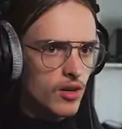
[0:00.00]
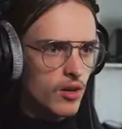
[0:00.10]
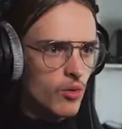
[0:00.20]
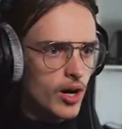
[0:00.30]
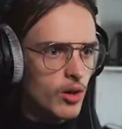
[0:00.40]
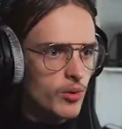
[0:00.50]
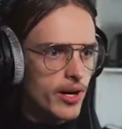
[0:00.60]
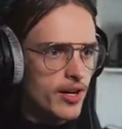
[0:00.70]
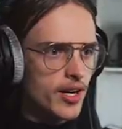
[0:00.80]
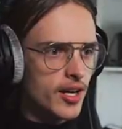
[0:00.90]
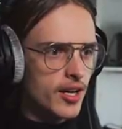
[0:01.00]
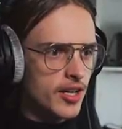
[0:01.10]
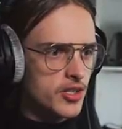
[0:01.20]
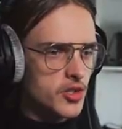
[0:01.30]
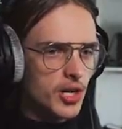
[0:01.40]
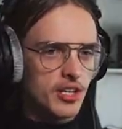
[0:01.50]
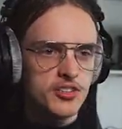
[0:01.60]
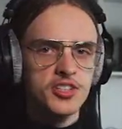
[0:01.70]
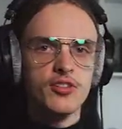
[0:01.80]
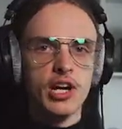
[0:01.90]
While we're uh, enjoying the
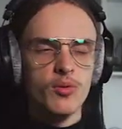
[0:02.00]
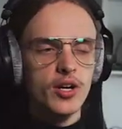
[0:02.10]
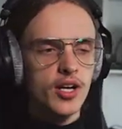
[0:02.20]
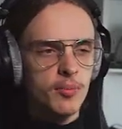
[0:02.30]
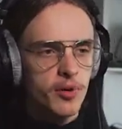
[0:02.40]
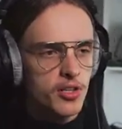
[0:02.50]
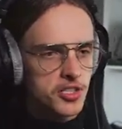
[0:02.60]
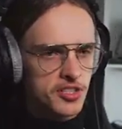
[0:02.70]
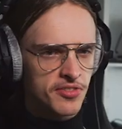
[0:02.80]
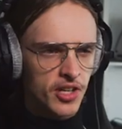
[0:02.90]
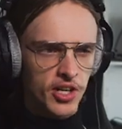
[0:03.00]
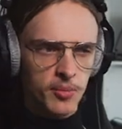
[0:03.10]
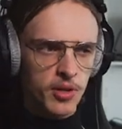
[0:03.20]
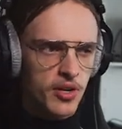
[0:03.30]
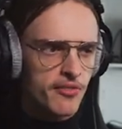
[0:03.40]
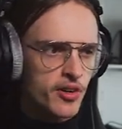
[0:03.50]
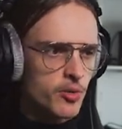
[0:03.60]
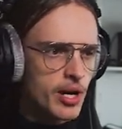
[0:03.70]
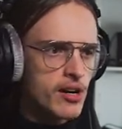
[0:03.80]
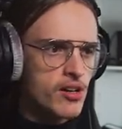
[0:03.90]
scenery, I want to apologize for not uploading for a
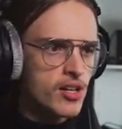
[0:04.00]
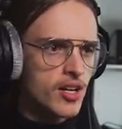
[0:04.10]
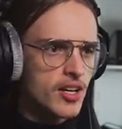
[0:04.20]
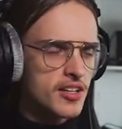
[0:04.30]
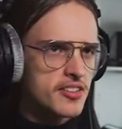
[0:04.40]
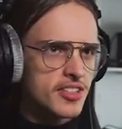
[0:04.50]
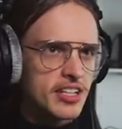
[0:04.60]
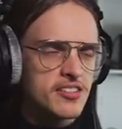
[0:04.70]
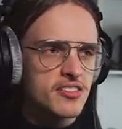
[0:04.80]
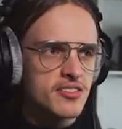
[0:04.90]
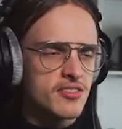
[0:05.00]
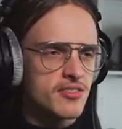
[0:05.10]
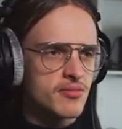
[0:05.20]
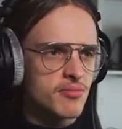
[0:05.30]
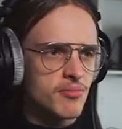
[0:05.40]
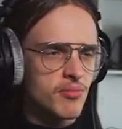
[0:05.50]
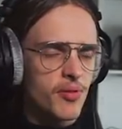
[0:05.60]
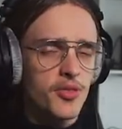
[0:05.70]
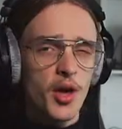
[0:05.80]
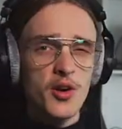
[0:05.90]
while. Since
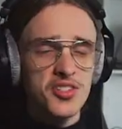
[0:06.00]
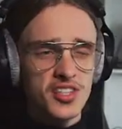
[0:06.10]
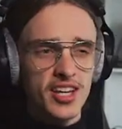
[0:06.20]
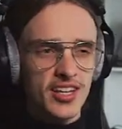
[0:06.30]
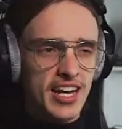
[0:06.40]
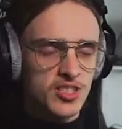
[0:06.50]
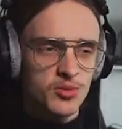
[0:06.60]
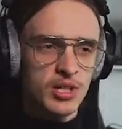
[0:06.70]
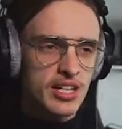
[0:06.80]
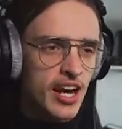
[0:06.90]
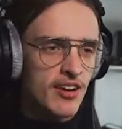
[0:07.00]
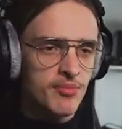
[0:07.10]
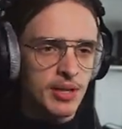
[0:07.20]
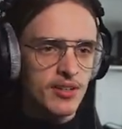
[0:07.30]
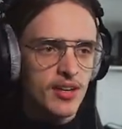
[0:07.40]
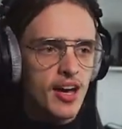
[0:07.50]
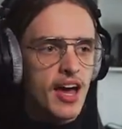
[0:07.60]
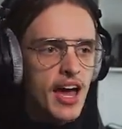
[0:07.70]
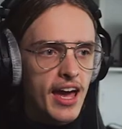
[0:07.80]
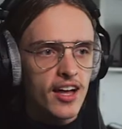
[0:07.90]
Thursday last week, I've been
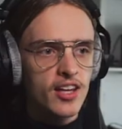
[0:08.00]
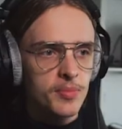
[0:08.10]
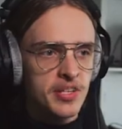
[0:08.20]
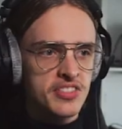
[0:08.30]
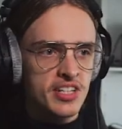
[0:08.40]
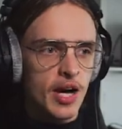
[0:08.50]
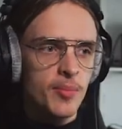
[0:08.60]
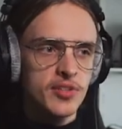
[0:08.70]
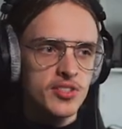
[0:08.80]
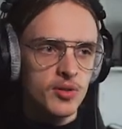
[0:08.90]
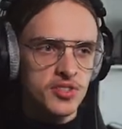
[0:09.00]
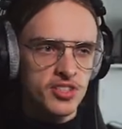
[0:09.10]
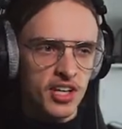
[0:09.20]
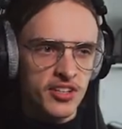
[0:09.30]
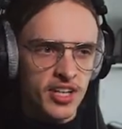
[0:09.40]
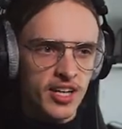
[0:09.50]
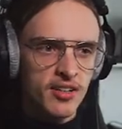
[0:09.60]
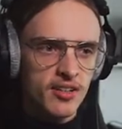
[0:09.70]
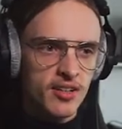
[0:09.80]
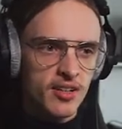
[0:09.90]
hella busy up until
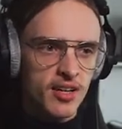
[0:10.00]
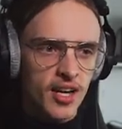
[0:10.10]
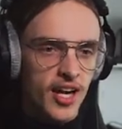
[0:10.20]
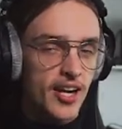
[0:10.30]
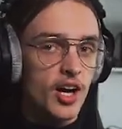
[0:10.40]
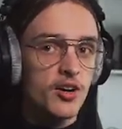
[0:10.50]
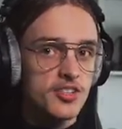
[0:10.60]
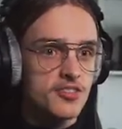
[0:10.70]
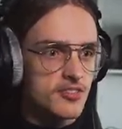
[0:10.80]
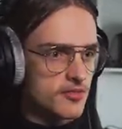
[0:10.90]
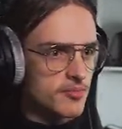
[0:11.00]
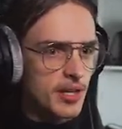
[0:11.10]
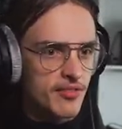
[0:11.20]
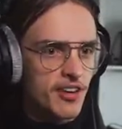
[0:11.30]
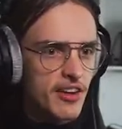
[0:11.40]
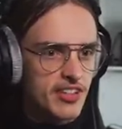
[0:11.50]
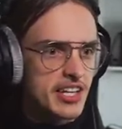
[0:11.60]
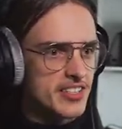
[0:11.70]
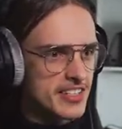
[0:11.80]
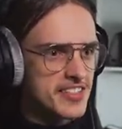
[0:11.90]
Sunday. And I know it's been five
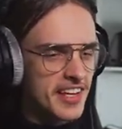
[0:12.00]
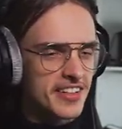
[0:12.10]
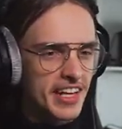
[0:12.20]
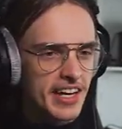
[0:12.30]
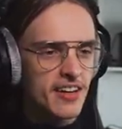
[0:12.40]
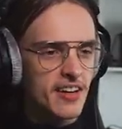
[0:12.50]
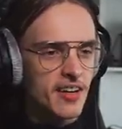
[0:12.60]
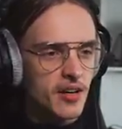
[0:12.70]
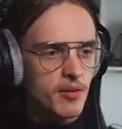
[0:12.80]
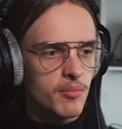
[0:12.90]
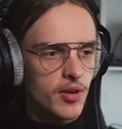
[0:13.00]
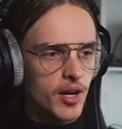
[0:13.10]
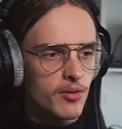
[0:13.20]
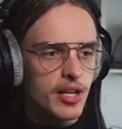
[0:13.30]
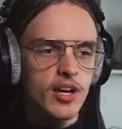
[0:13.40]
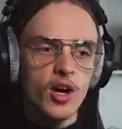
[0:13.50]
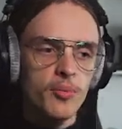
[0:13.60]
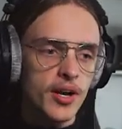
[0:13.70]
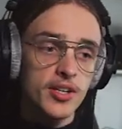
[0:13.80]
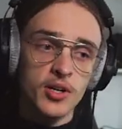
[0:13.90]
days since Sunday, I really hope
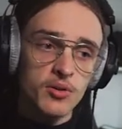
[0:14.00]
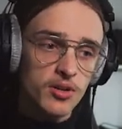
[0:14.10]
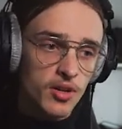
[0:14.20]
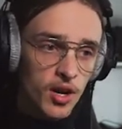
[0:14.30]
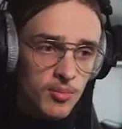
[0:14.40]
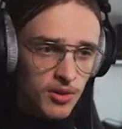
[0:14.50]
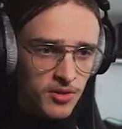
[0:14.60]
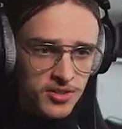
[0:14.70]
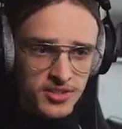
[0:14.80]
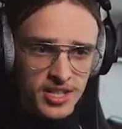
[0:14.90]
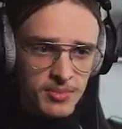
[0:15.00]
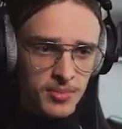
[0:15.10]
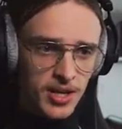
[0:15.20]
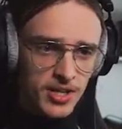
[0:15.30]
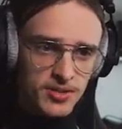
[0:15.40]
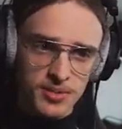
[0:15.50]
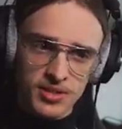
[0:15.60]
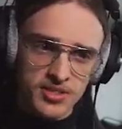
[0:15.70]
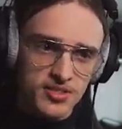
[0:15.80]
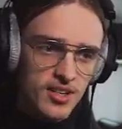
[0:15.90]
I don't come across any bears
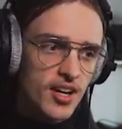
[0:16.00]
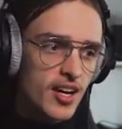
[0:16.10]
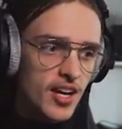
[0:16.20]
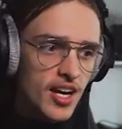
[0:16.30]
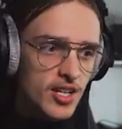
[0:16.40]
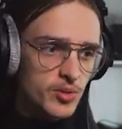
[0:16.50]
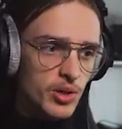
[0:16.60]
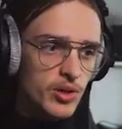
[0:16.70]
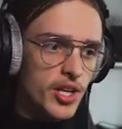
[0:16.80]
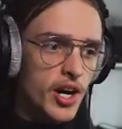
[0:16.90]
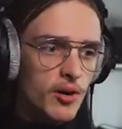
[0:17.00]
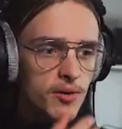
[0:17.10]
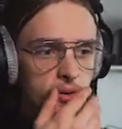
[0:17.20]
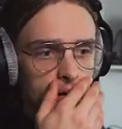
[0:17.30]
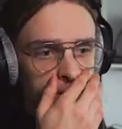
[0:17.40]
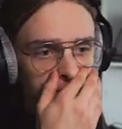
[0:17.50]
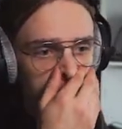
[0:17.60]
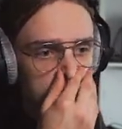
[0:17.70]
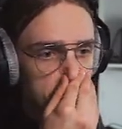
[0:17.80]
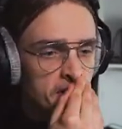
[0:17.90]
because, as we all know,
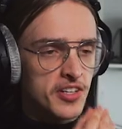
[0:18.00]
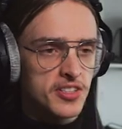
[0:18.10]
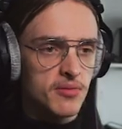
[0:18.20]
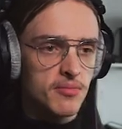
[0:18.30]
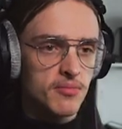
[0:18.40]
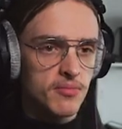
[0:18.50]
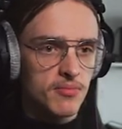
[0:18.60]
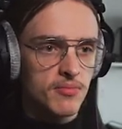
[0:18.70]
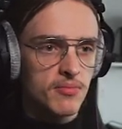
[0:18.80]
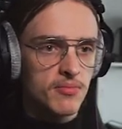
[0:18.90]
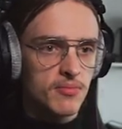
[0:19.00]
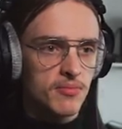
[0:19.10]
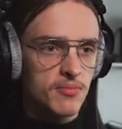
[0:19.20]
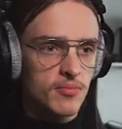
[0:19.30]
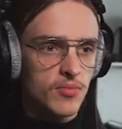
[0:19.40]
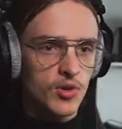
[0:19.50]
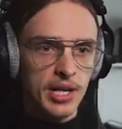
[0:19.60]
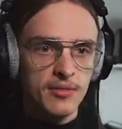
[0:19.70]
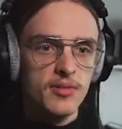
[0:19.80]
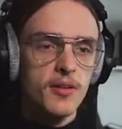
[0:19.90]
everything in the forest.
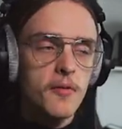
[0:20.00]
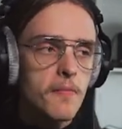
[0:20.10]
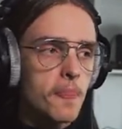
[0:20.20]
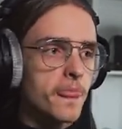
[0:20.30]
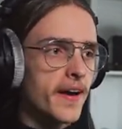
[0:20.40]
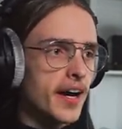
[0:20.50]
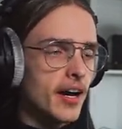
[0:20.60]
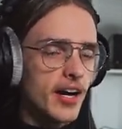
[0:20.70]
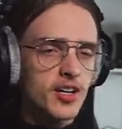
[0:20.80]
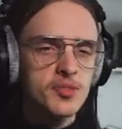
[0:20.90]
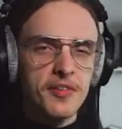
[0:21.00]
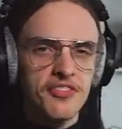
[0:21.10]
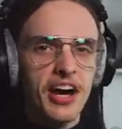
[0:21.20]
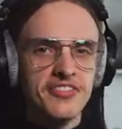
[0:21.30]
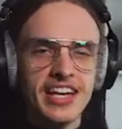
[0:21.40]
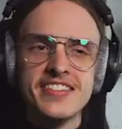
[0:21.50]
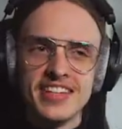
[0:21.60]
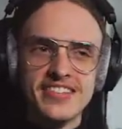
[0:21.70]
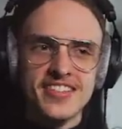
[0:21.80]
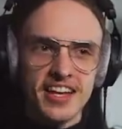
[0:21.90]
Great. Uh, I know it's been five days
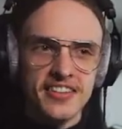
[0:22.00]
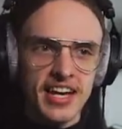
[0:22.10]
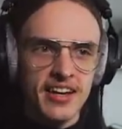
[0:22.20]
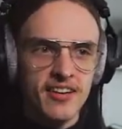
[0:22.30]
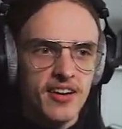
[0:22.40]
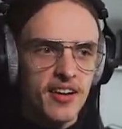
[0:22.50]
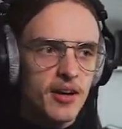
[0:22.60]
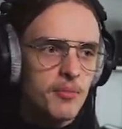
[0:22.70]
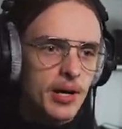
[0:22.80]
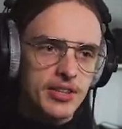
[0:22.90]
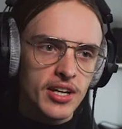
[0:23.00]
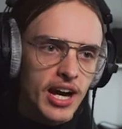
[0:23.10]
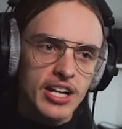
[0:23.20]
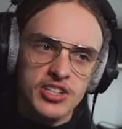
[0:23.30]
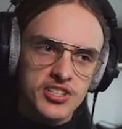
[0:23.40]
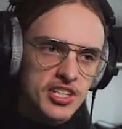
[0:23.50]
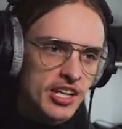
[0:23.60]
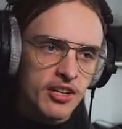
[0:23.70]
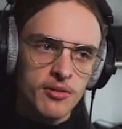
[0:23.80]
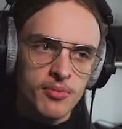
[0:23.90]
since Sunday, but uh, I just
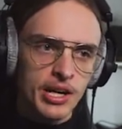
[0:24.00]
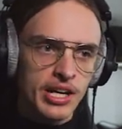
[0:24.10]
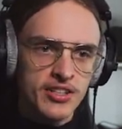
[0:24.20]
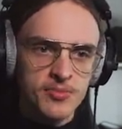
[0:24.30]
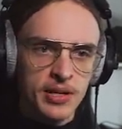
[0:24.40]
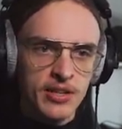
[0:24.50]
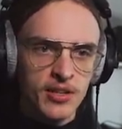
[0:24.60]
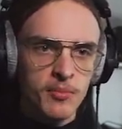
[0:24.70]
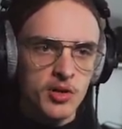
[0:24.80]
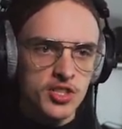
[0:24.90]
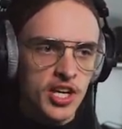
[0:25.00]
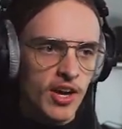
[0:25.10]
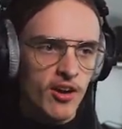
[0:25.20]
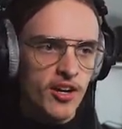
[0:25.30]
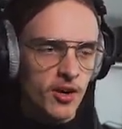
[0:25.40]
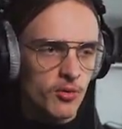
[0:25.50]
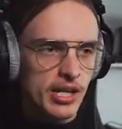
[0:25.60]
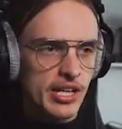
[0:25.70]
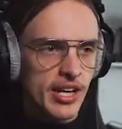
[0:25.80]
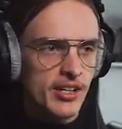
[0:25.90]
needed a break. It's been the most chaotic
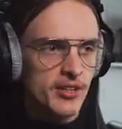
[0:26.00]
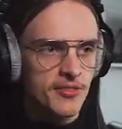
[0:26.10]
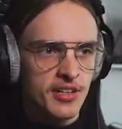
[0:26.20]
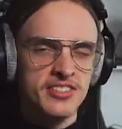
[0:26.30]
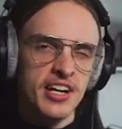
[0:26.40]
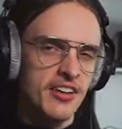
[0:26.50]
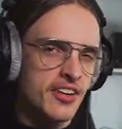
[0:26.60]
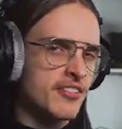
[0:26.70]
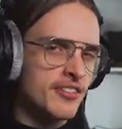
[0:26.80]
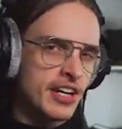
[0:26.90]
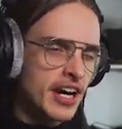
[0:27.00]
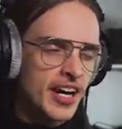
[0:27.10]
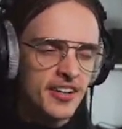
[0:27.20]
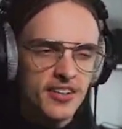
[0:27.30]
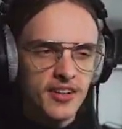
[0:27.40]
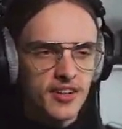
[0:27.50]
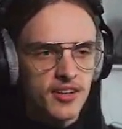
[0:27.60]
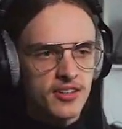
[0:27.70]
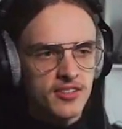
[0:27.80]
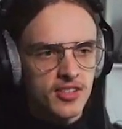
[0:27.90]
week at university I think I've ever had.
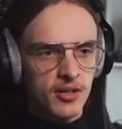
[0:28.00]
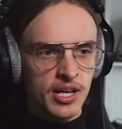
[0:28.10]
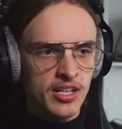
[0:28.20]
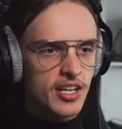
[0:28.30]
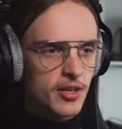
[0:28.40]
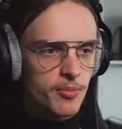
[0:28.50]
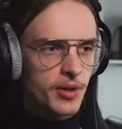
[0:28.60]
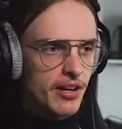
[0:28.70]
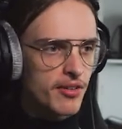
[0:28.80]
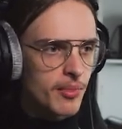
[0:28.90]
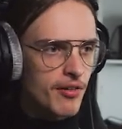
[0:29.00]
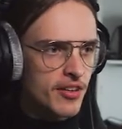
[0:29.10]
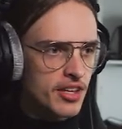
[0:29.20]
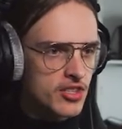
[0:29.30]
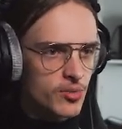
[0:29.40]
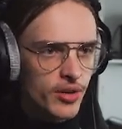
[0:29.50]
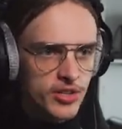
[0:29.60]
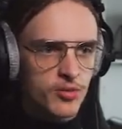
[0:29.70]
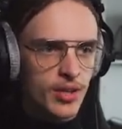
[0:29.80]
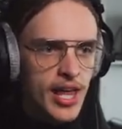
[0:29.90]
So I needed a break from everything, just
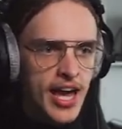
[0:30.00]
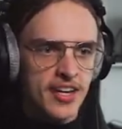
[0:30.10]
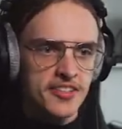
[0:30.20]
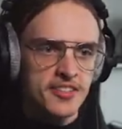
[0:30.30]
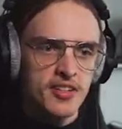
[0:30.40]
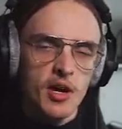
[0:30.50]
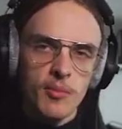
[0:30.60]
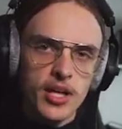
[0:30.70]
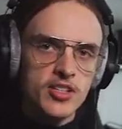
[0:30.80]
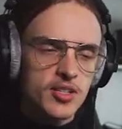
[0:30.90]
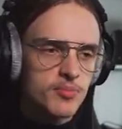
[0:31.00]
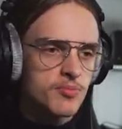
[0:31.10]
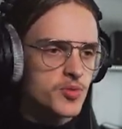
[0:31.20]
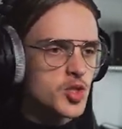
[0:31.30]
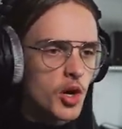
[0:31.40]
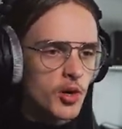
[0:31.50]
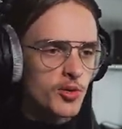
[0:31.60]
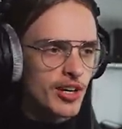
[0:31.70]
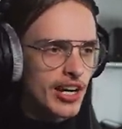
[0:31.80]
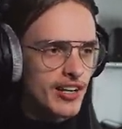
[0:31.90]
wanted to relax, play some
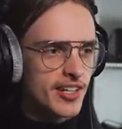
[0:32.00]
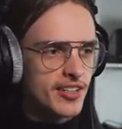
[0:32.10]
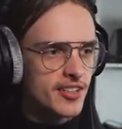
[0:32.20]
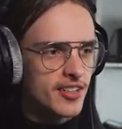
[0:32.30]
Stardew Valley.